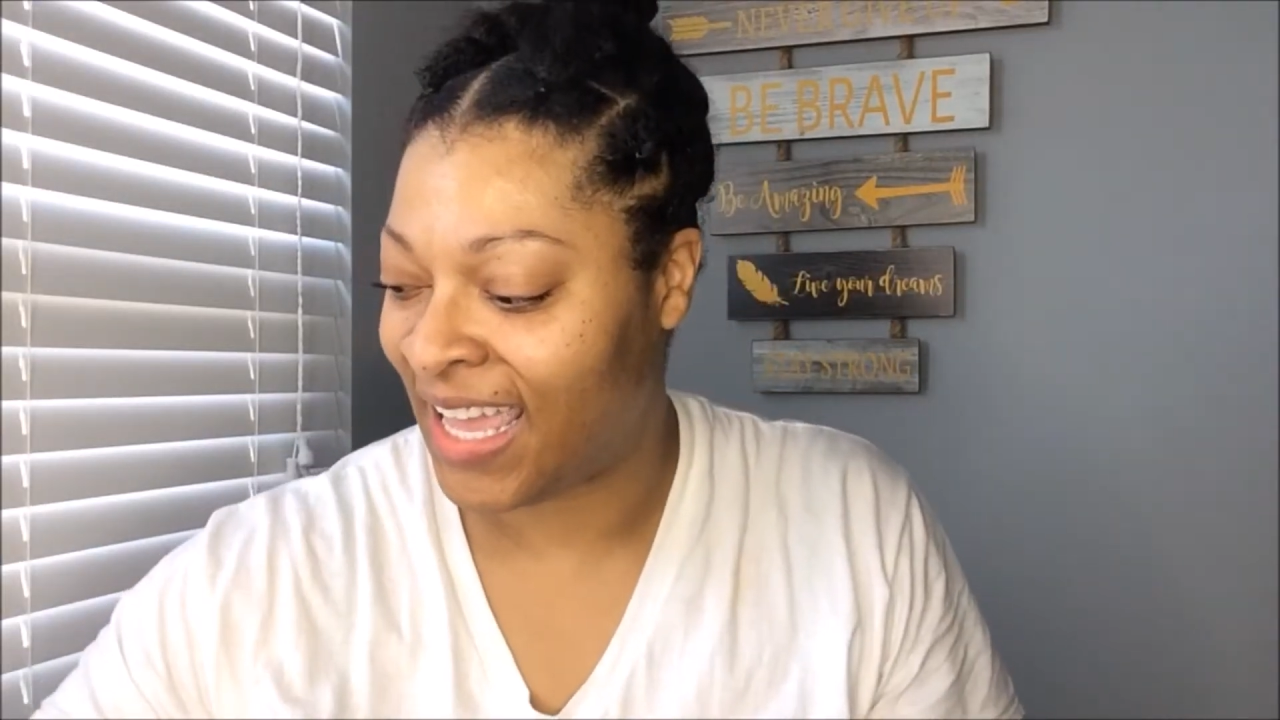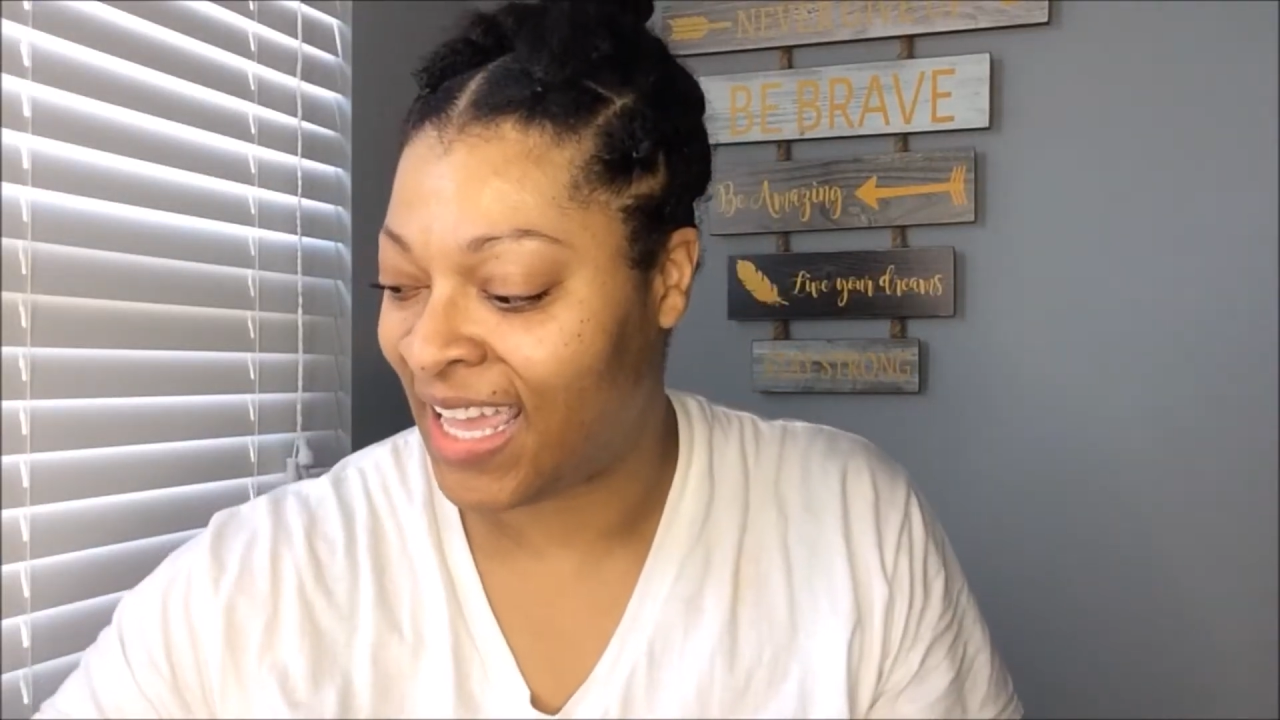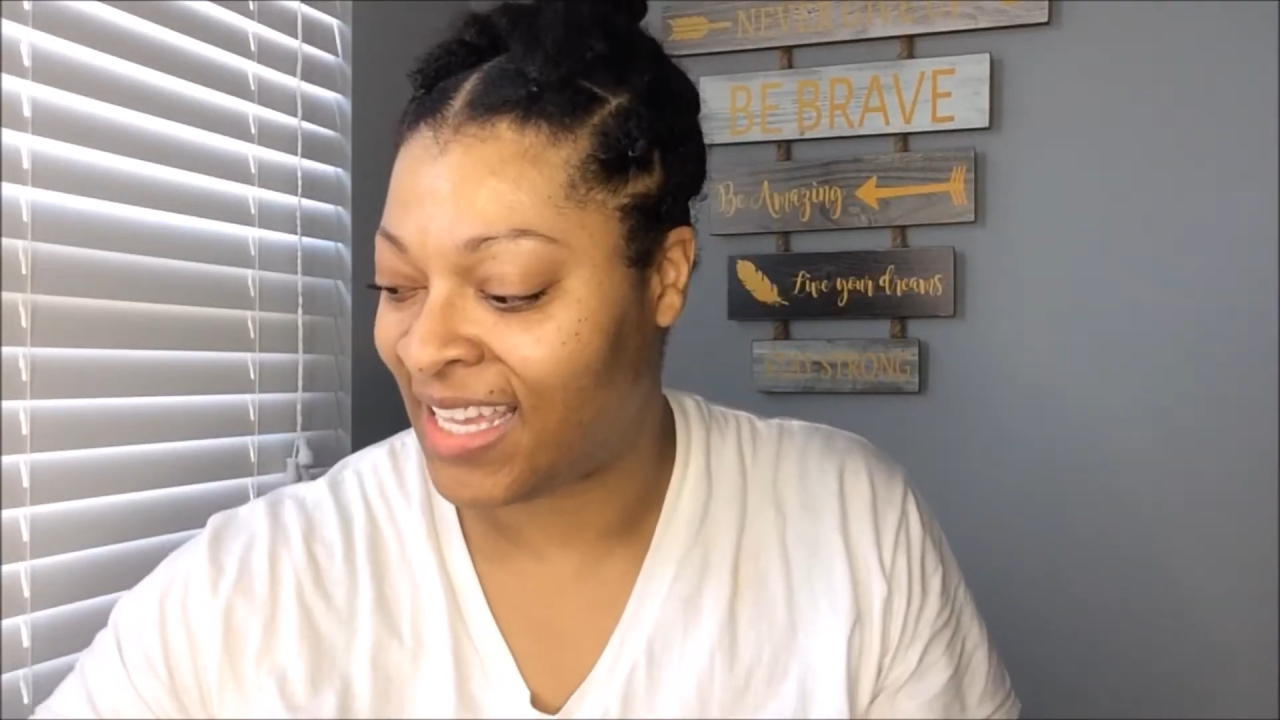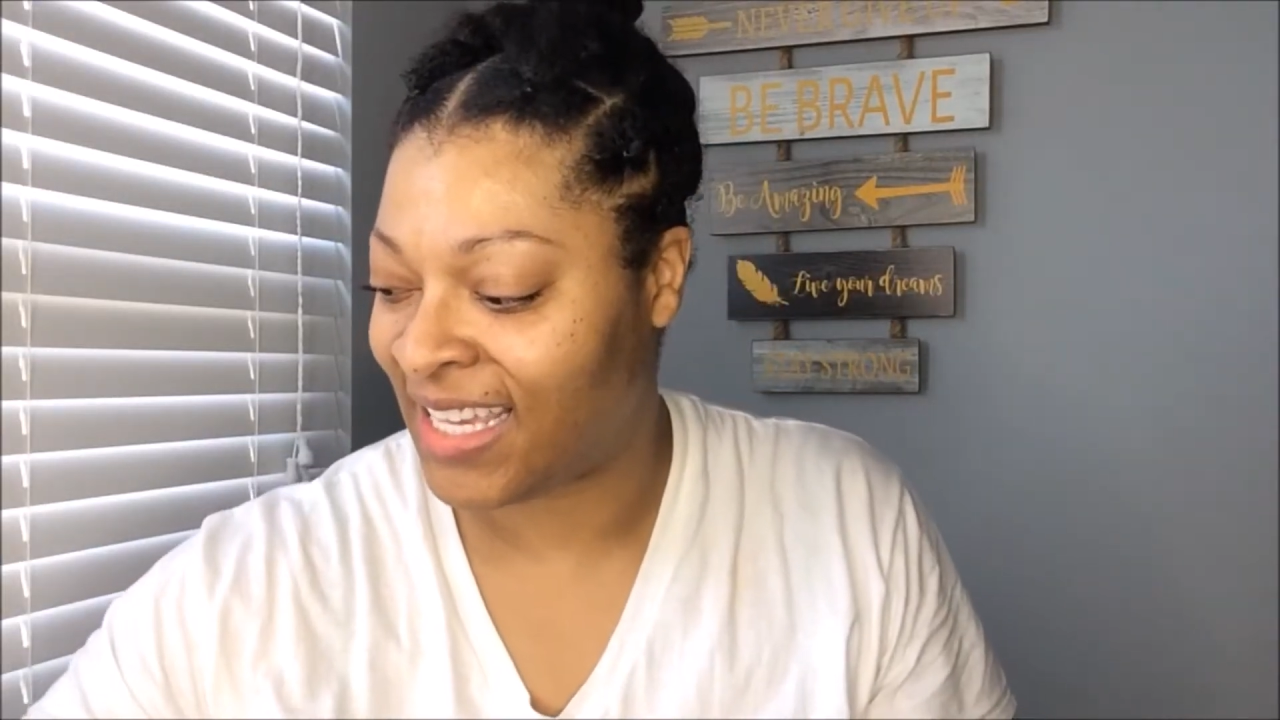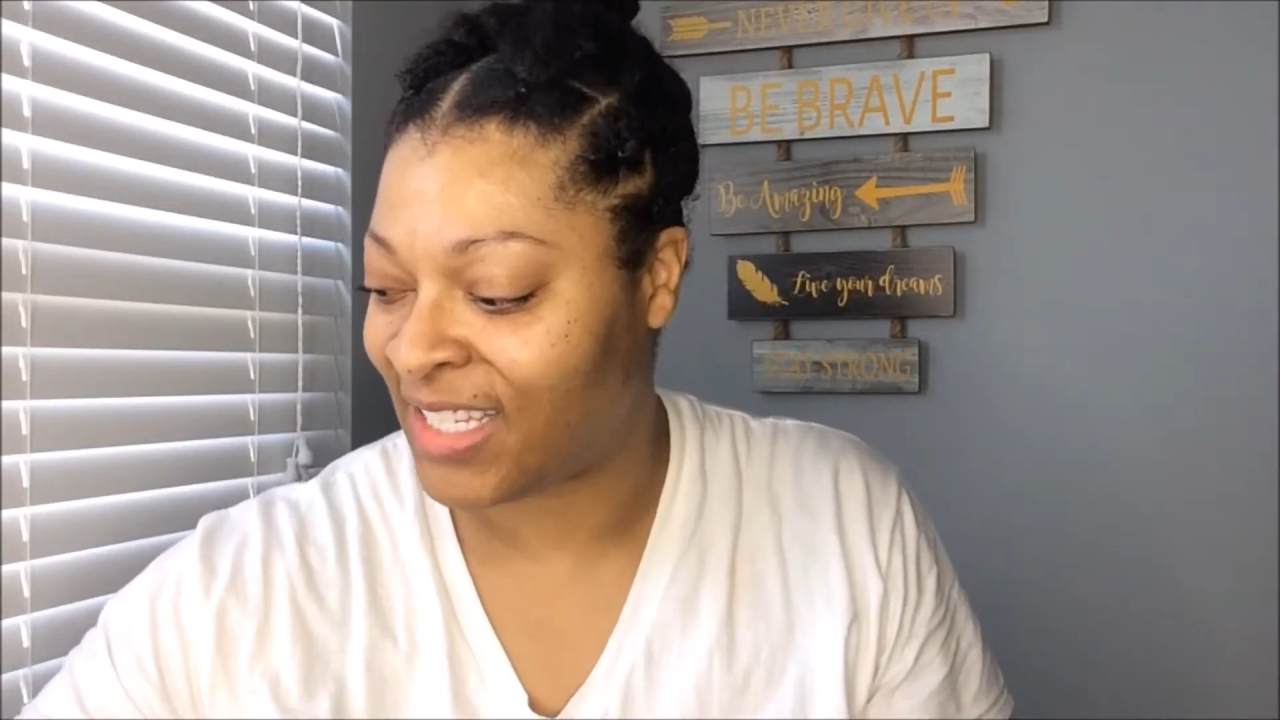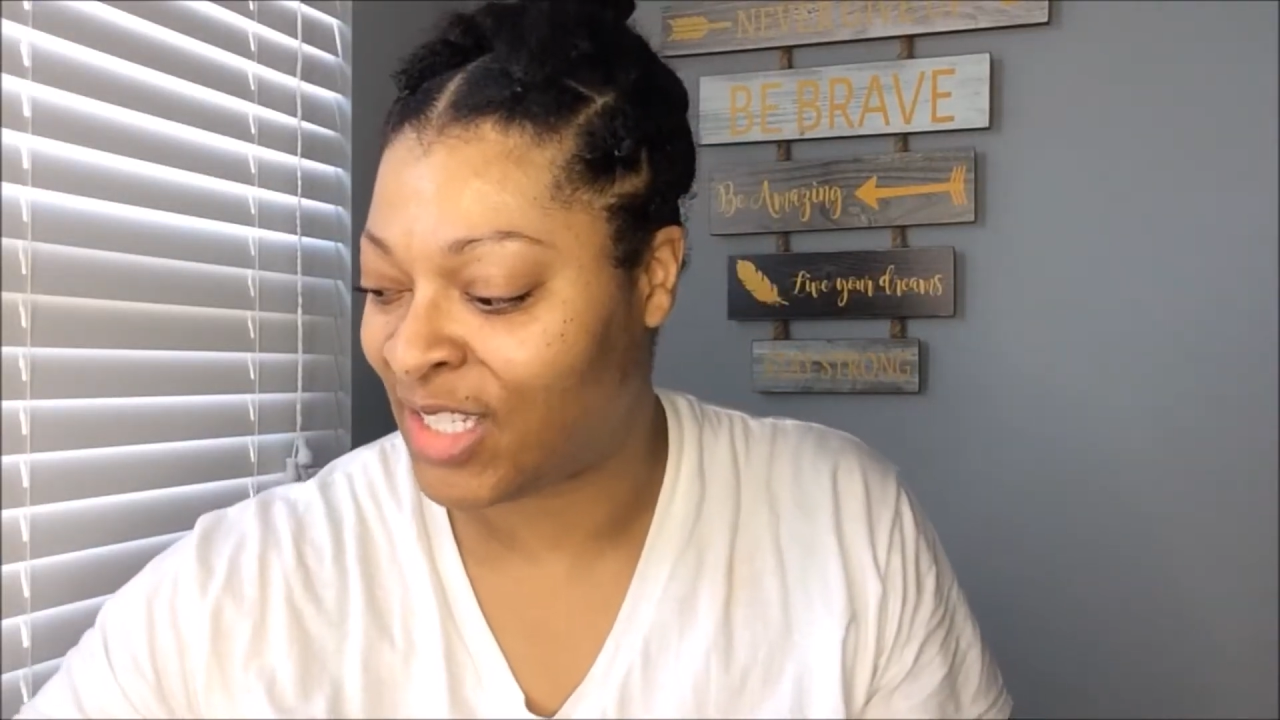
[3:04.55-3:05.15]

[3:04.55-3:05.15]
and get